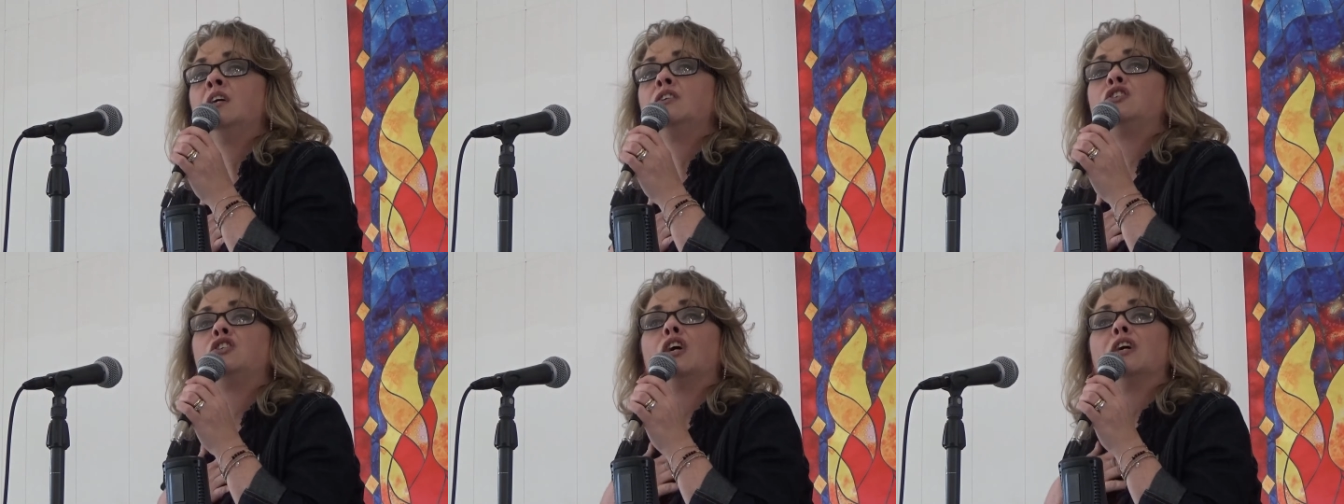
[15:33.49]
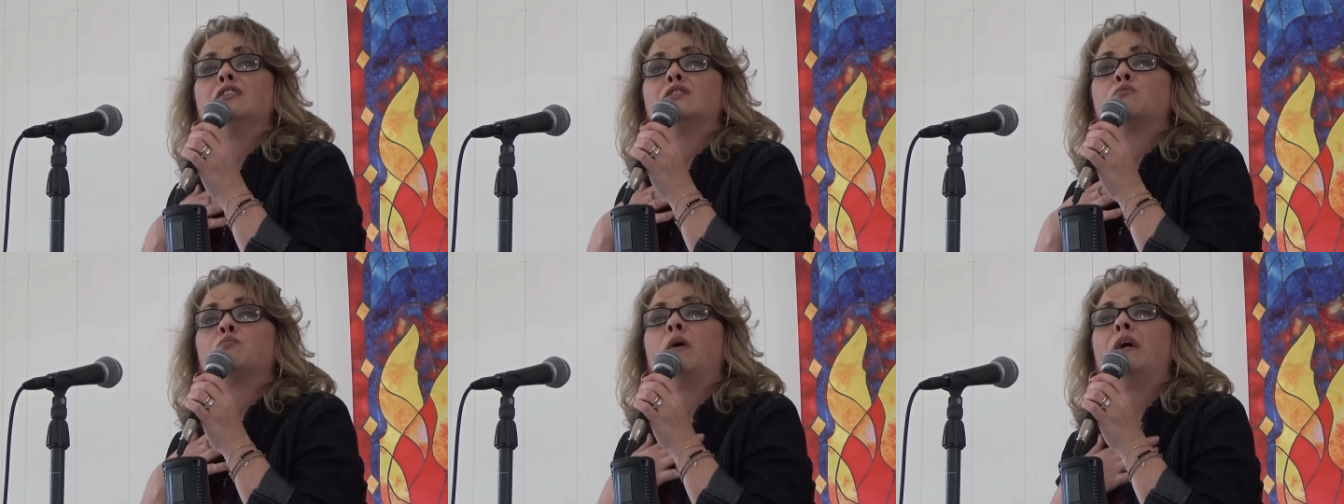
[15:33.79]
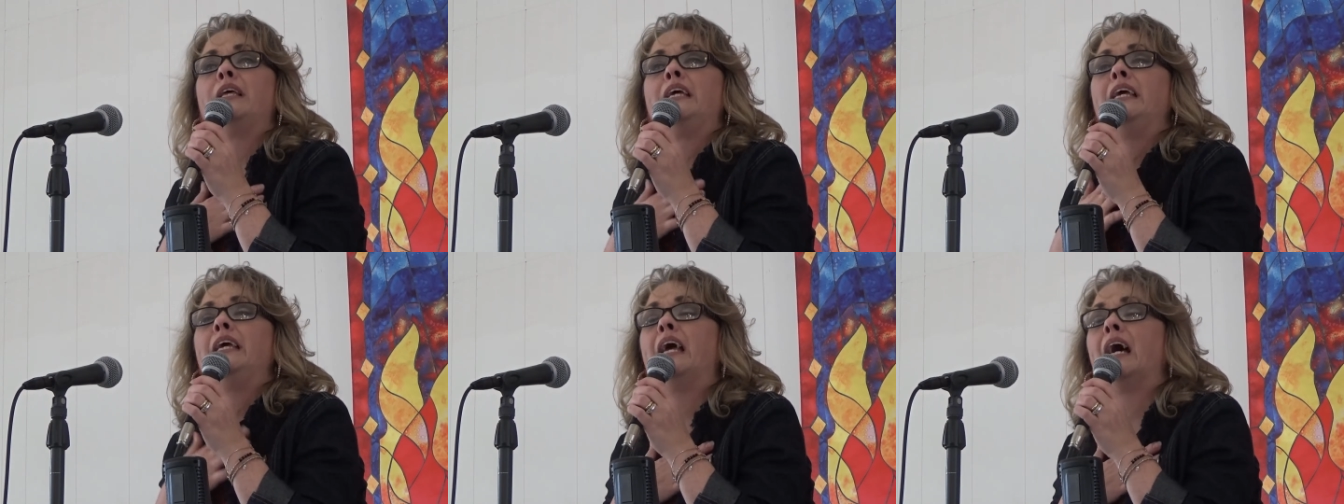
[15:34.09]
just
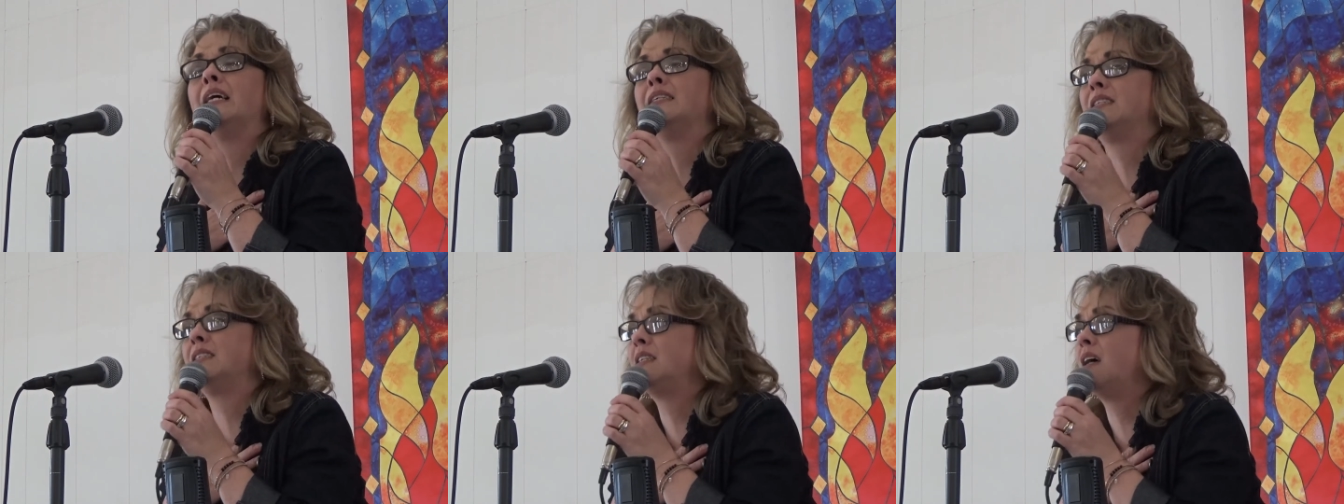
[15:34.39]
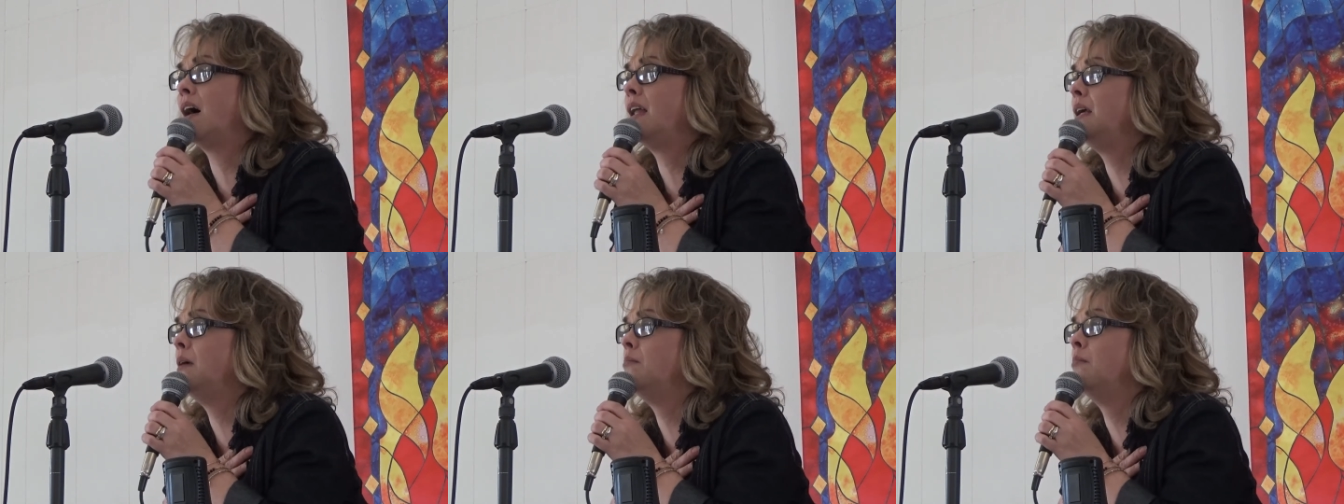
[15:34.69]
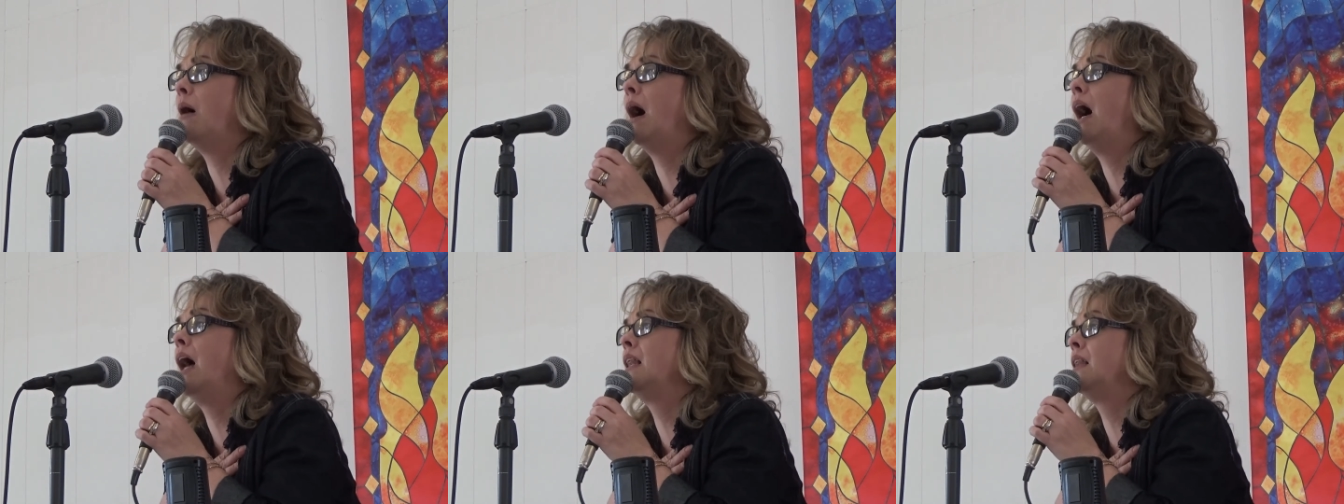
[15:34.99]
what He has done in
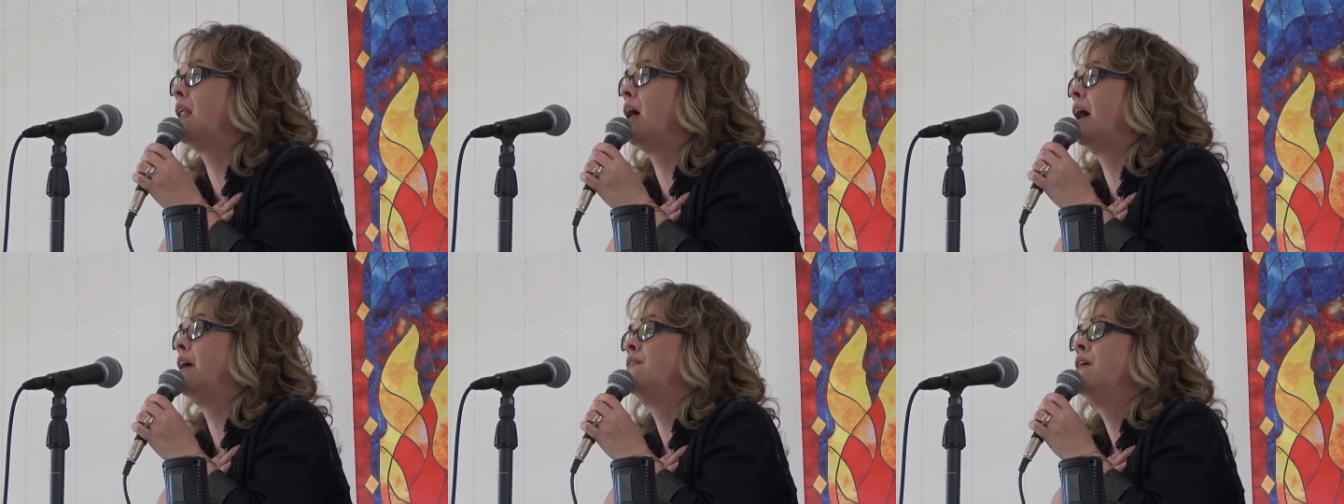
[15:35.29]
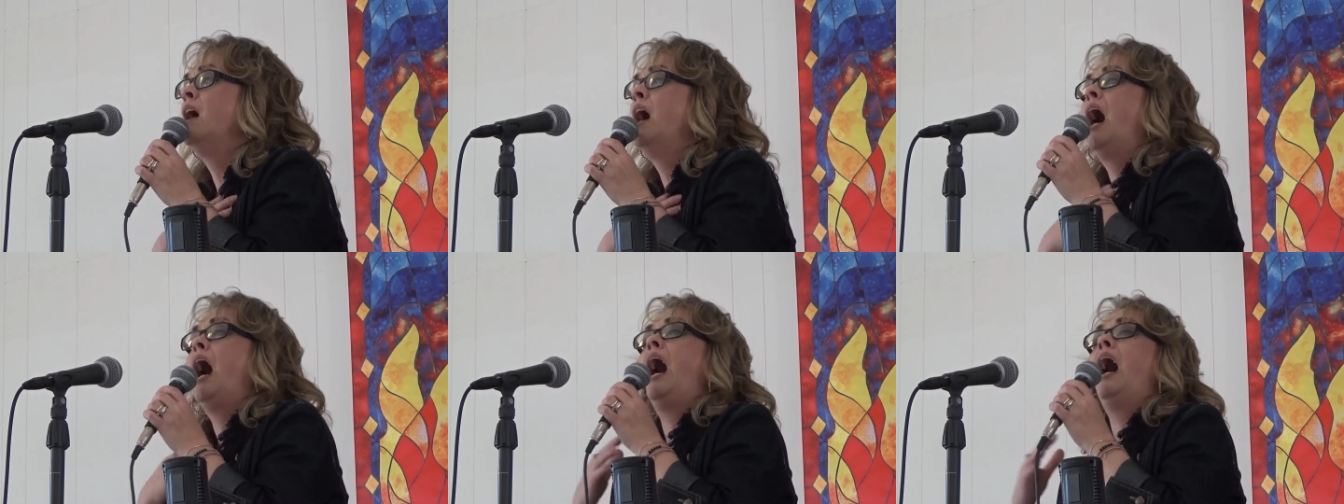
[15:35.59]
my life,